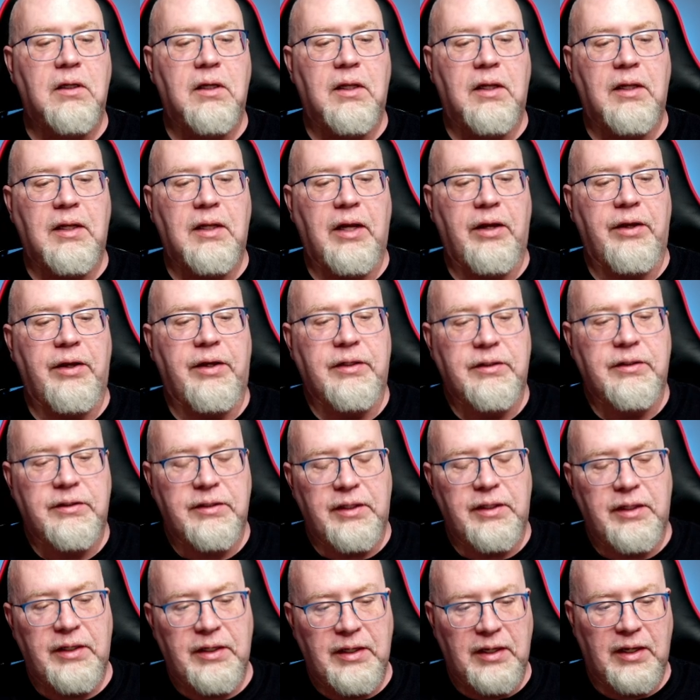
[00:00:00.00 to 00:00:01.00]
Now you can
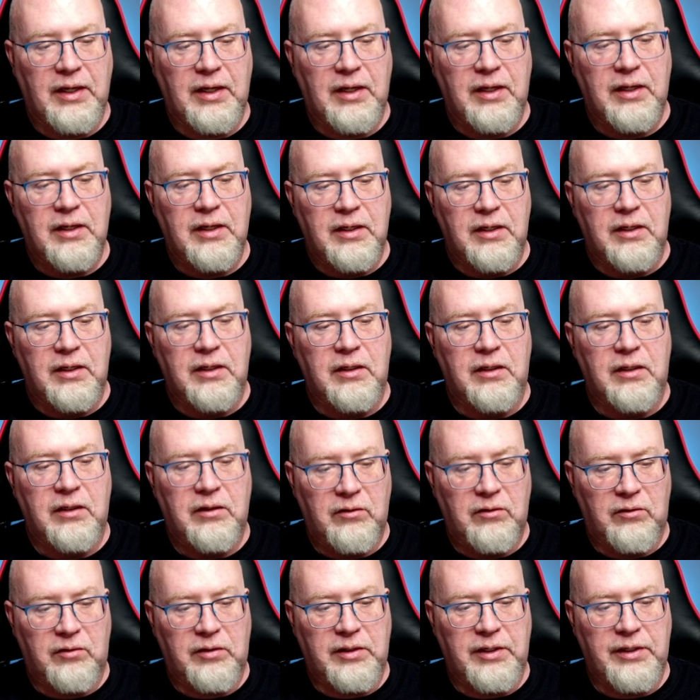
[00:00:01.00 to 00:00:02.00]
see the
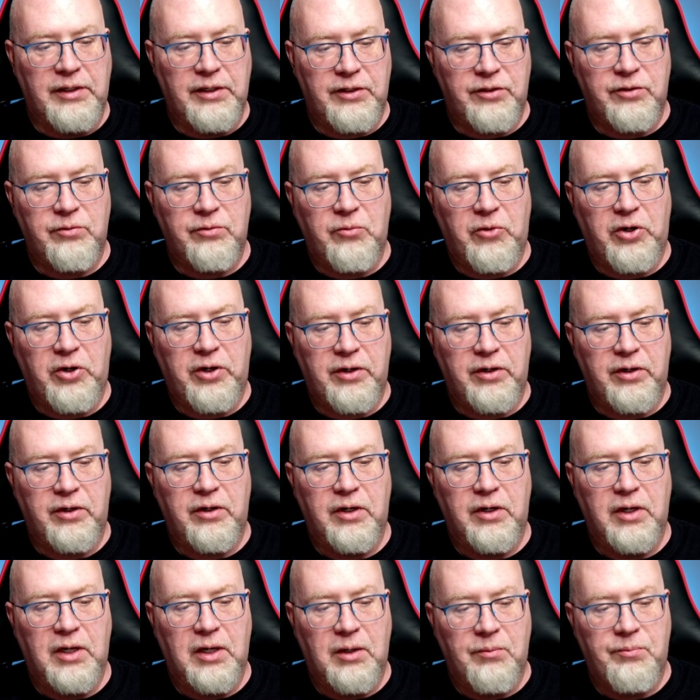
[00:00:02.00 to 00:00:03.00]
little condition marker
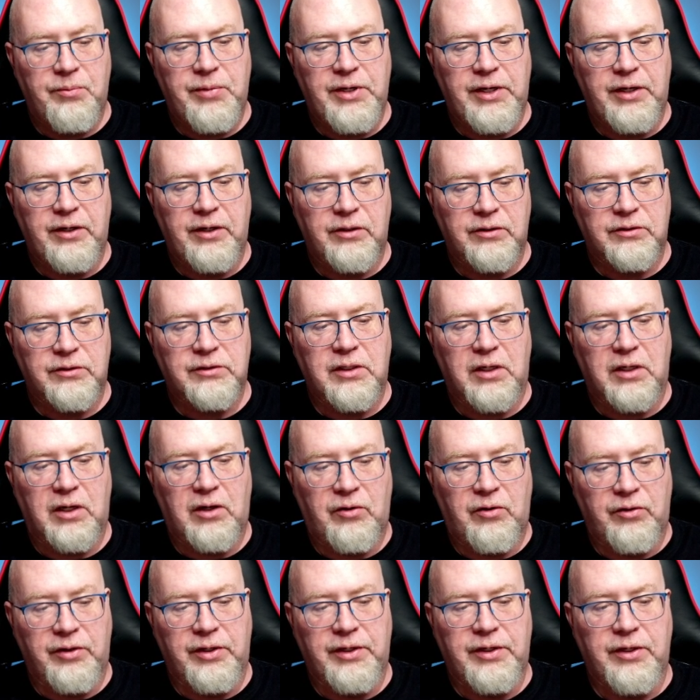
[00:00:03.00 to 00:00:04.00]
appears
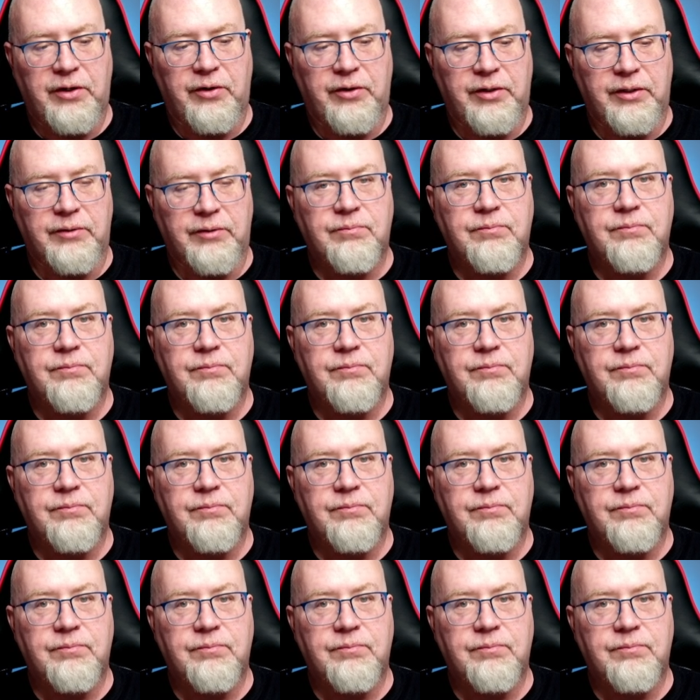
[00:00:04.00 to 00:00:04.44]
on the token.